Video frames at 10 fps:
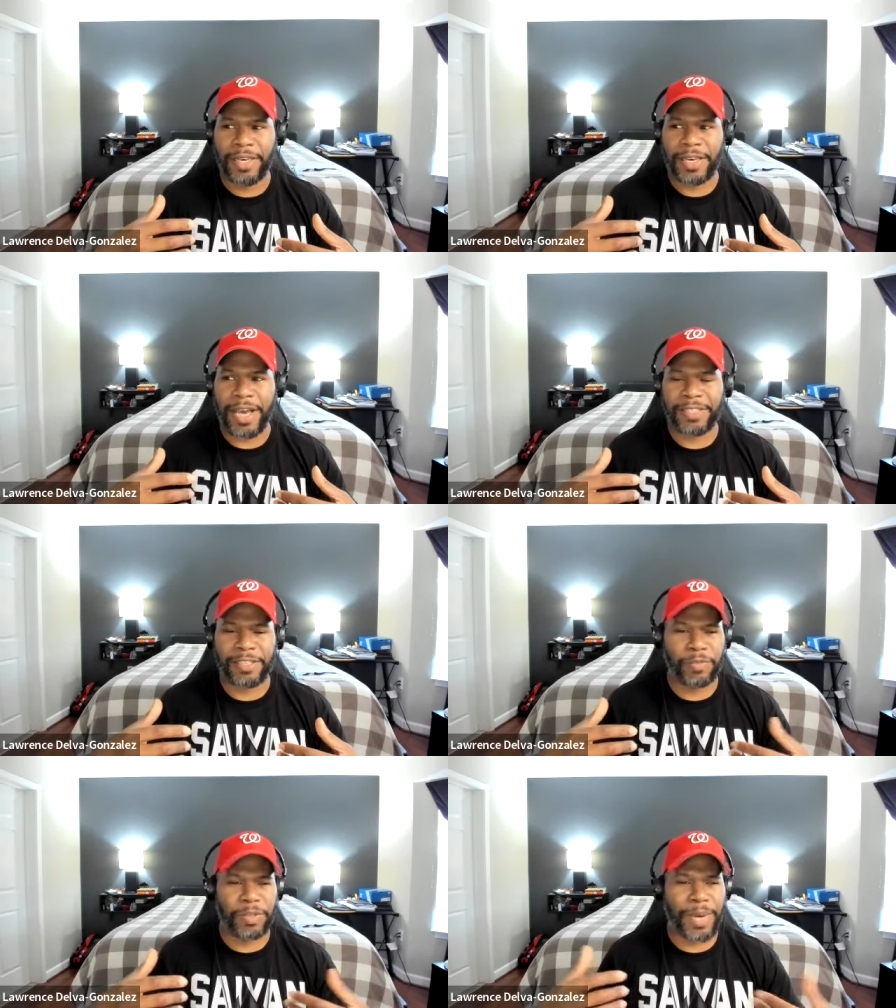
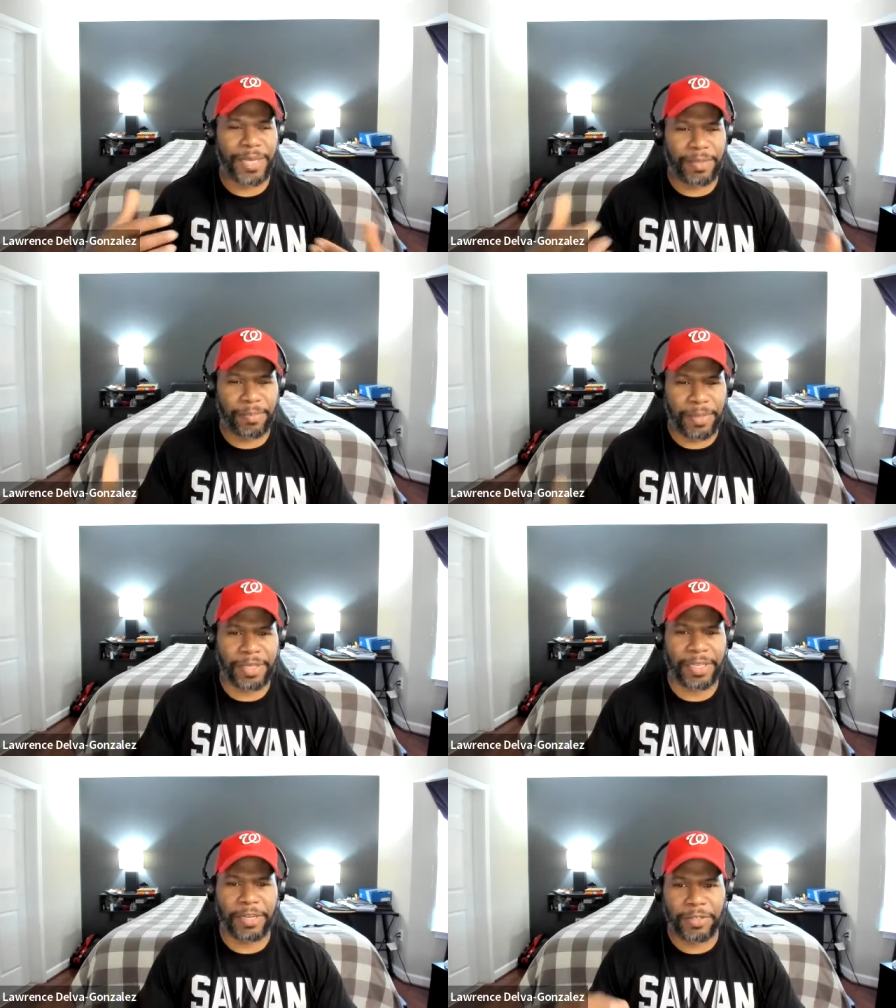constant
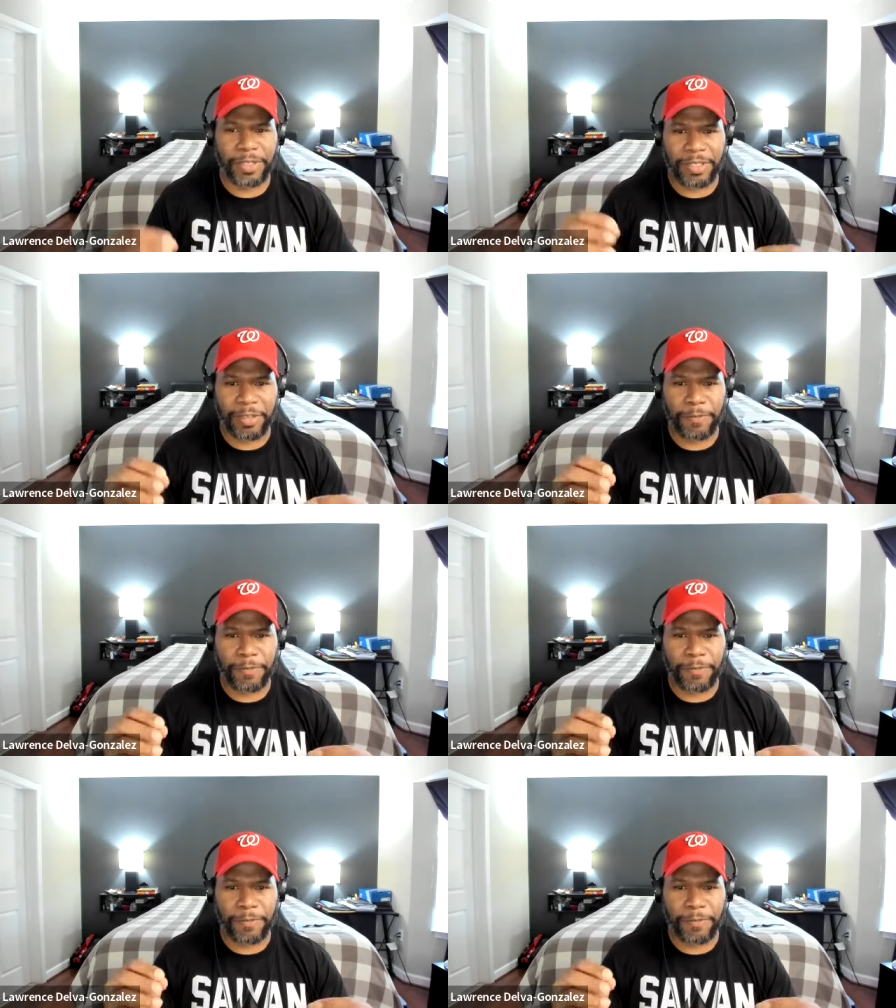responsibility or just the